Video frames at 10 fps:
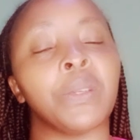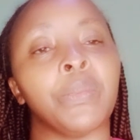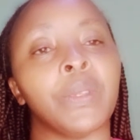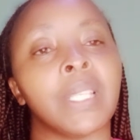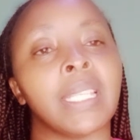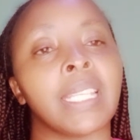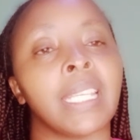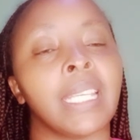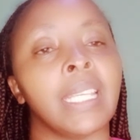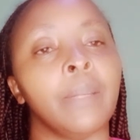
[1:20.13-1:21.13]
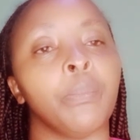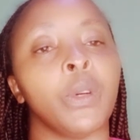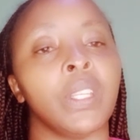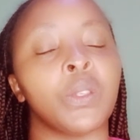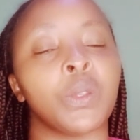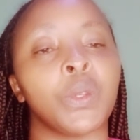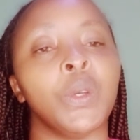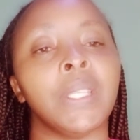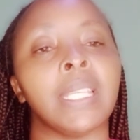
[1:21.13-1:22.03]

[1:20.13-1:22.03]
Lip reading: important key point to note